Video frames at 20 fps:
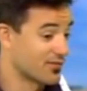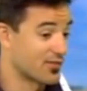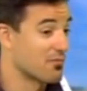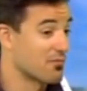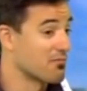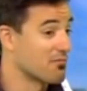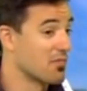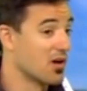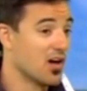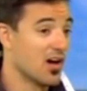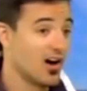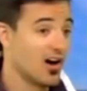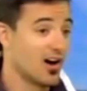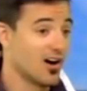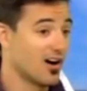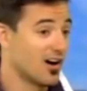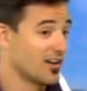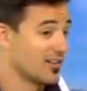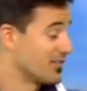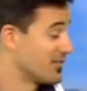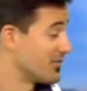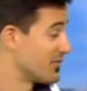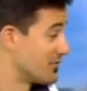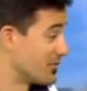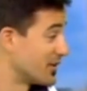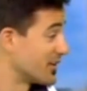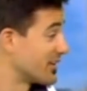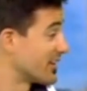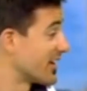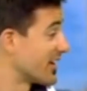from
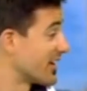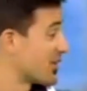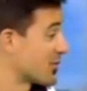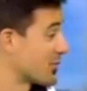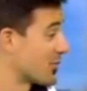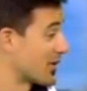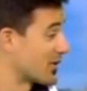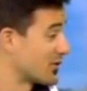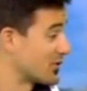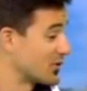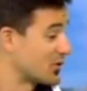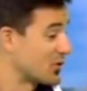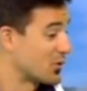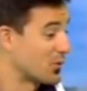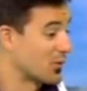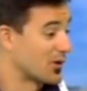really hot weather, no